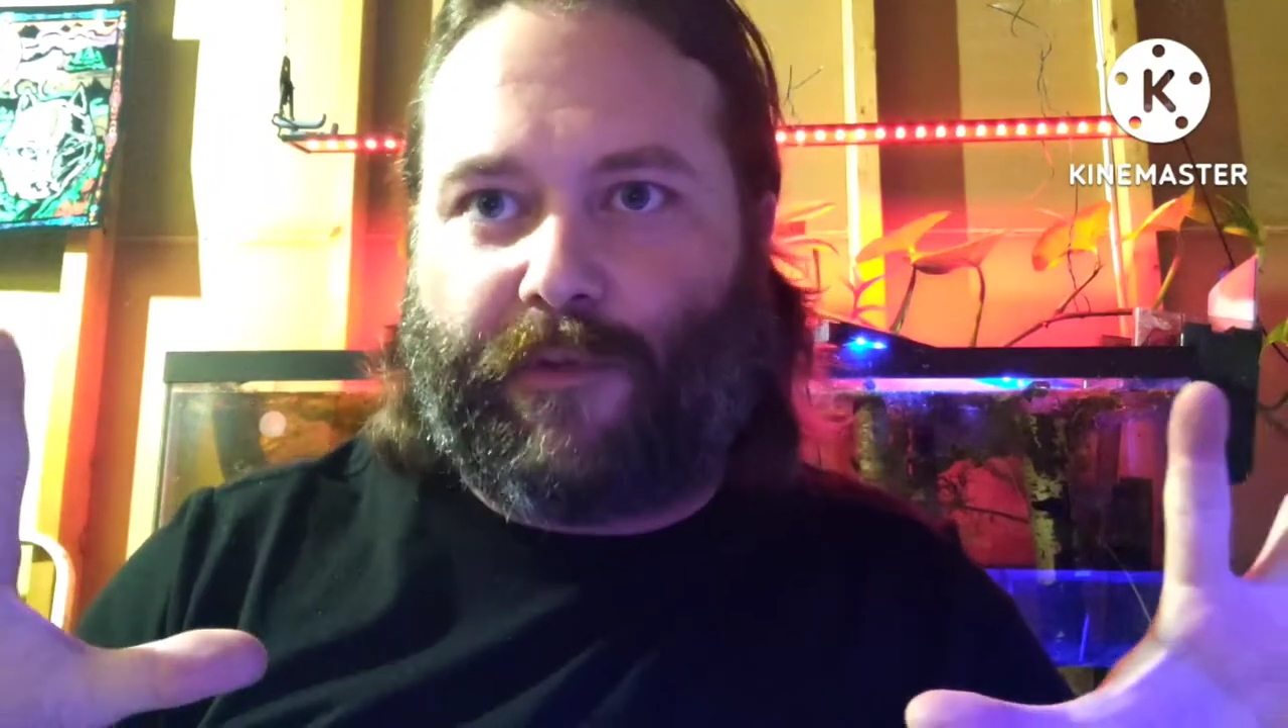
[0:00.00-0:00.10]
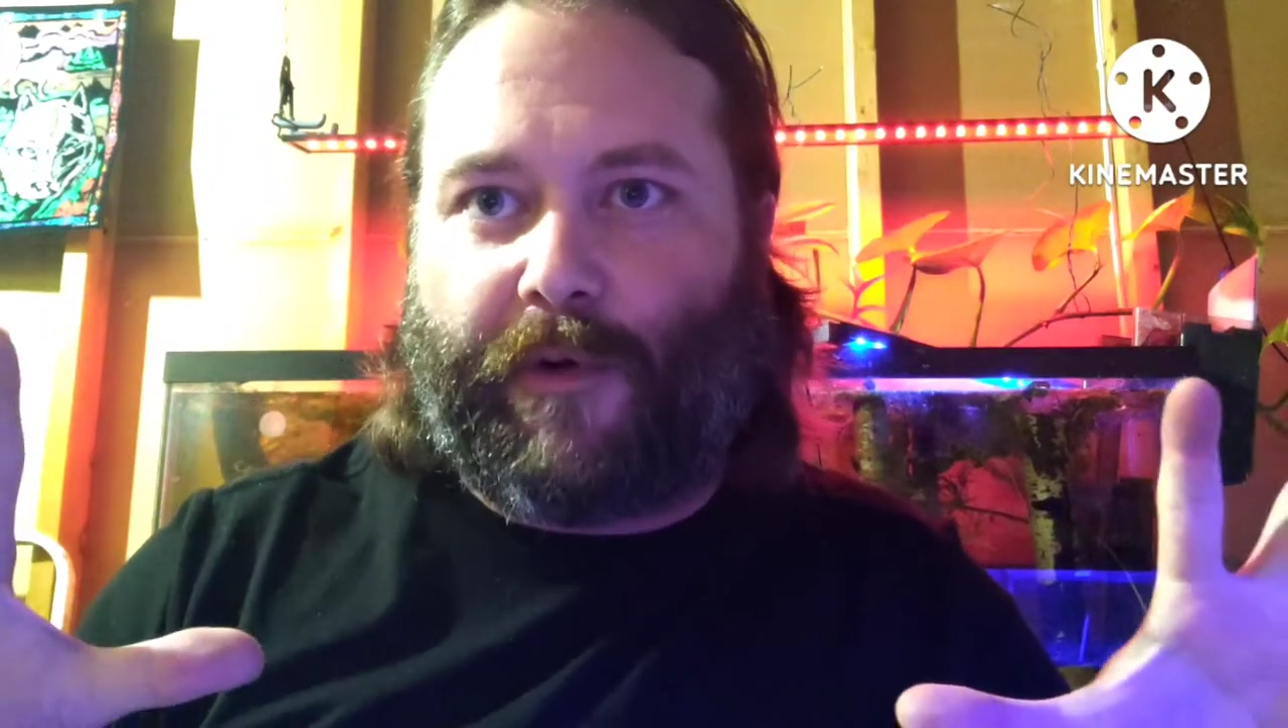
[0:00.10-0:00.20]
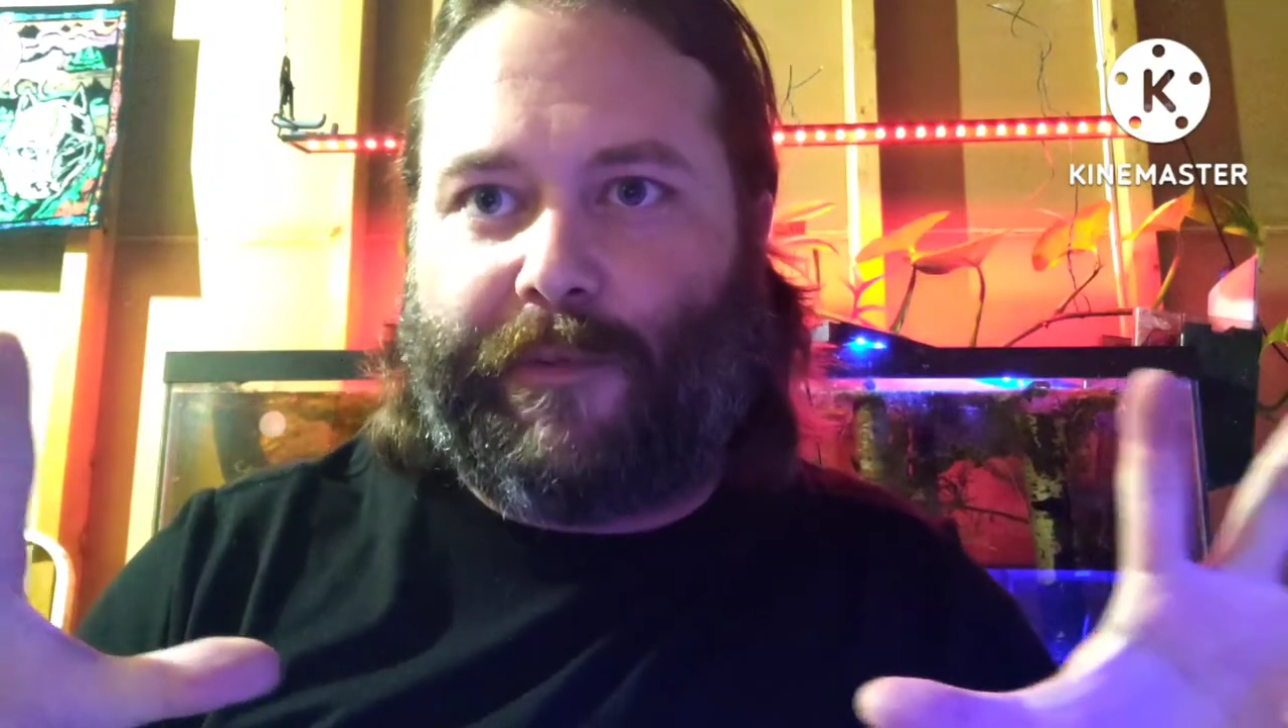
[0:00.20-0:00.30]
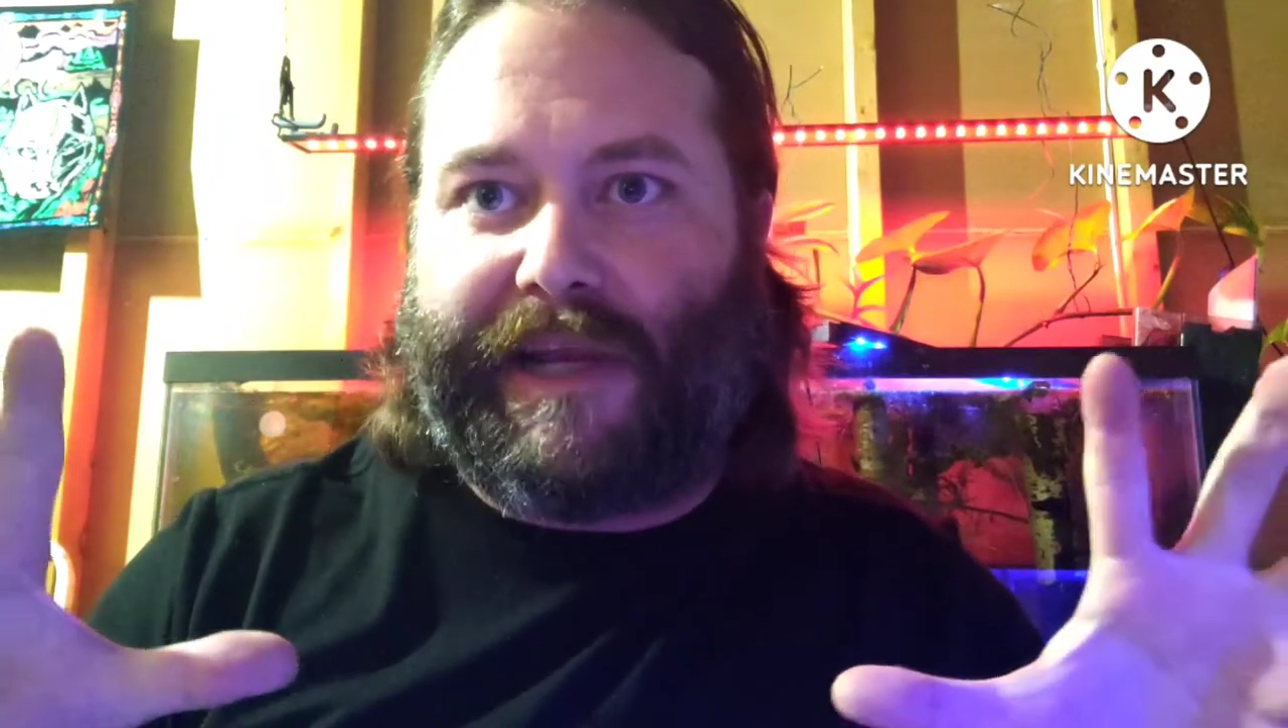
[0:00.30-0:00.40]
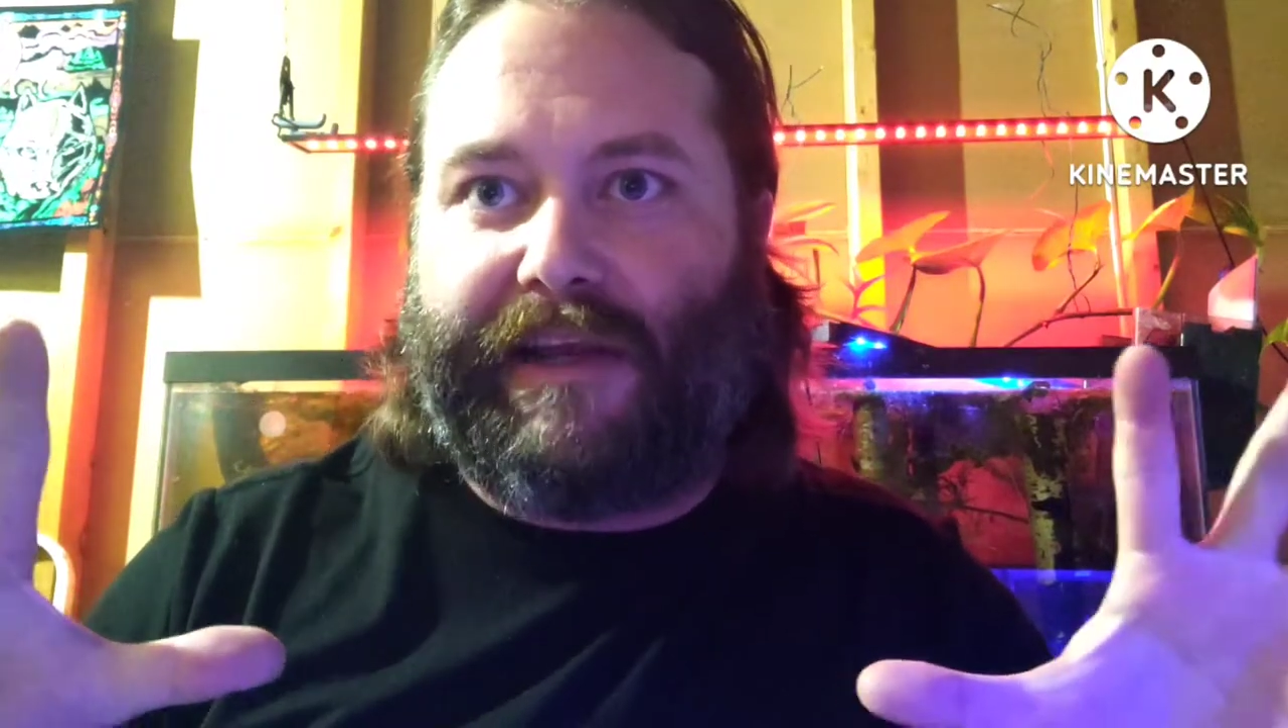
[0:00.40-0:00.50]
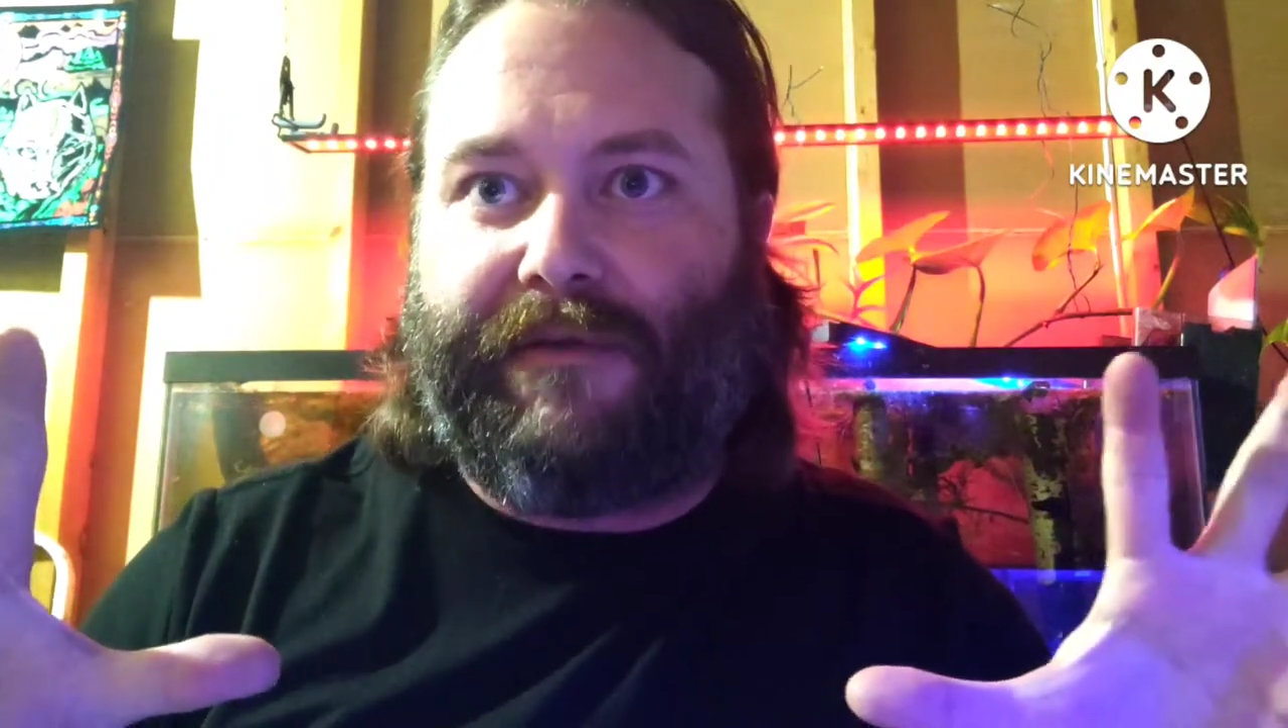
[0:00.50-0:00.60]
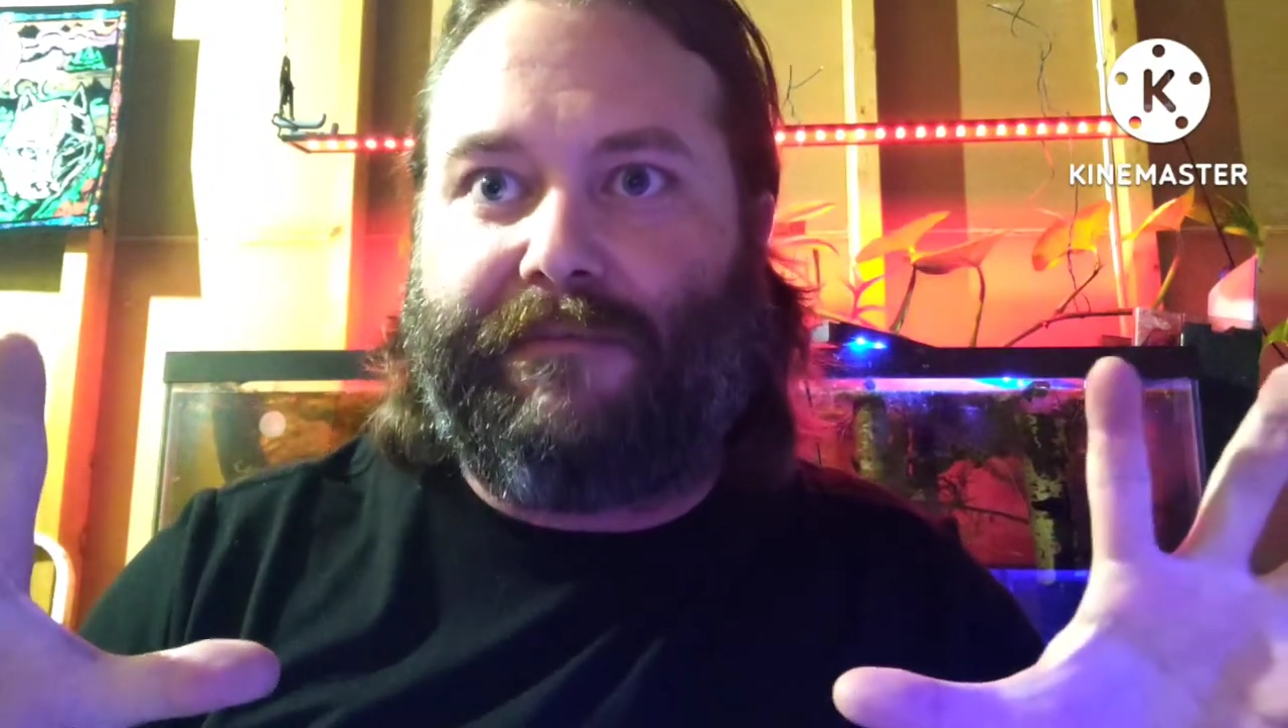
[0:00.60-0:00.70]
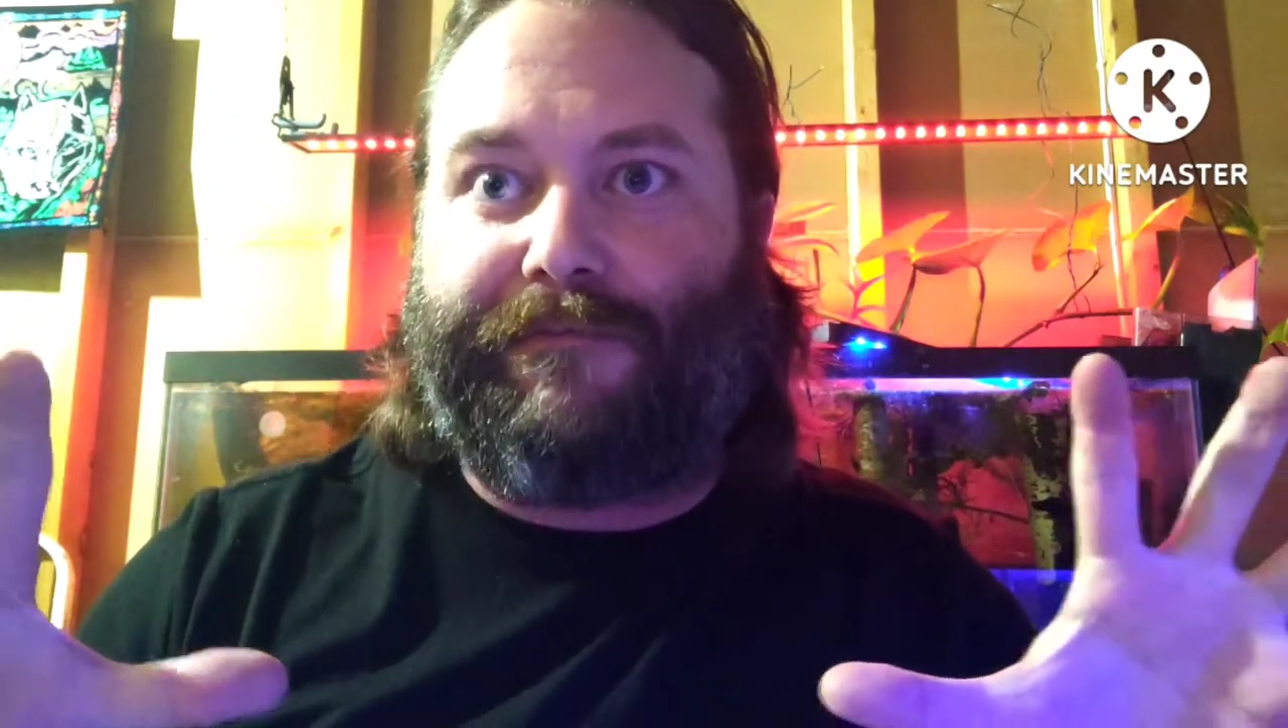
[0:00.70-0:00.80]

when we